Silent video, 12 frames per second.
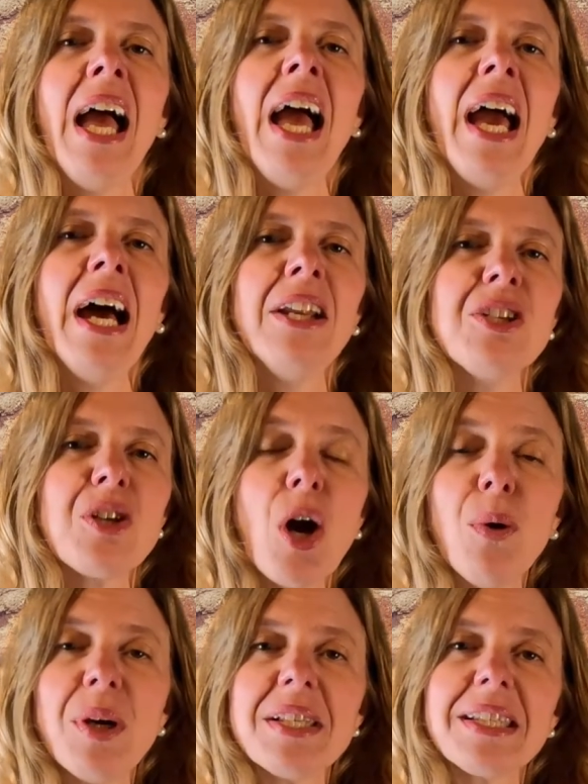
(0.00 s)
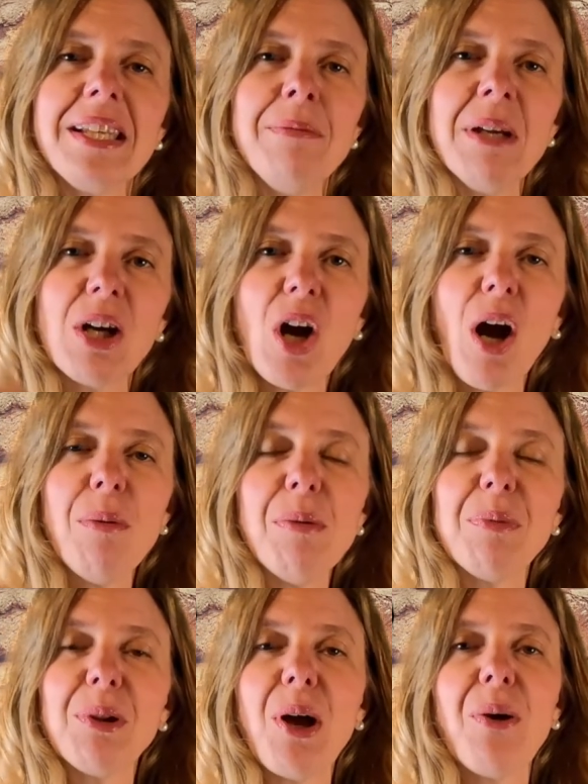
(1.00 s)
And as always, leave me a comment
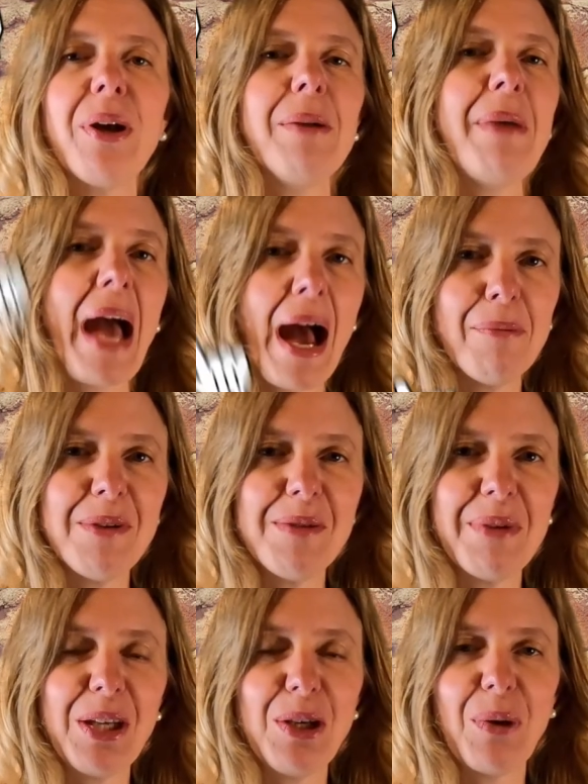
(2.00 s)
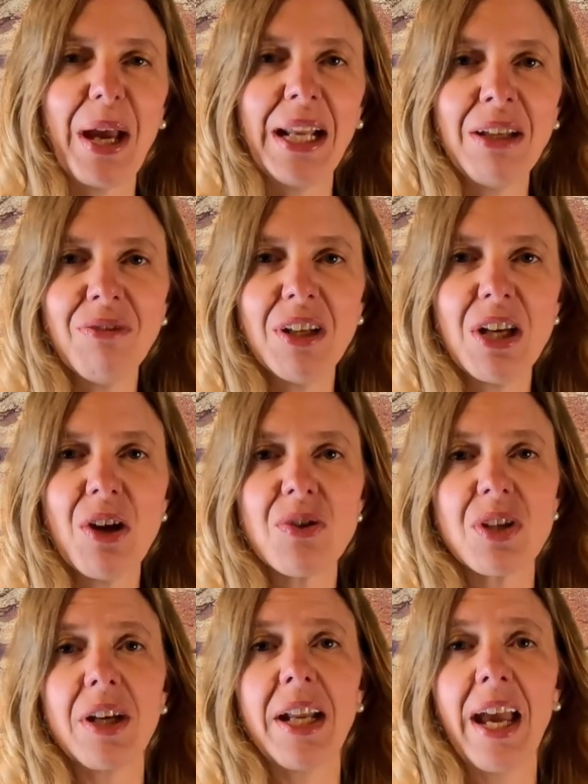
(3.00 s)
below and I'm happy to make you any videos
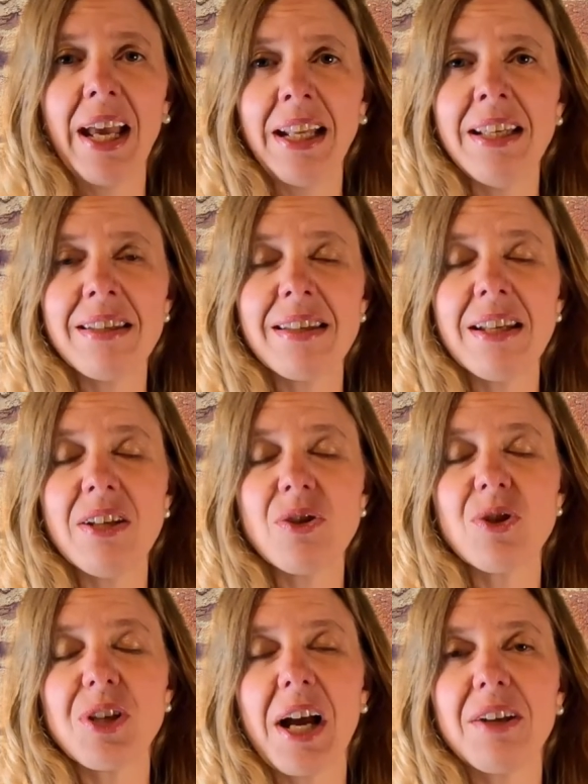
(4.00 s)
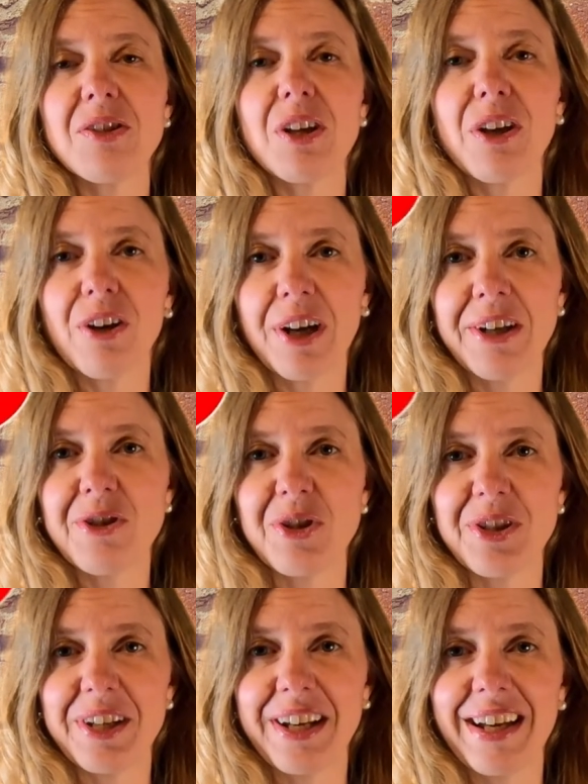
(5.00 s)
on any cities or towns that you're
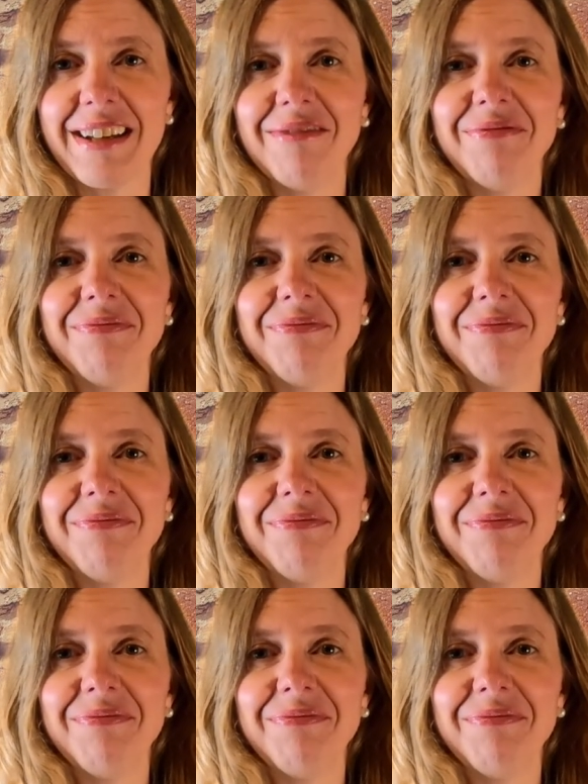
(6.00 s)
interested in.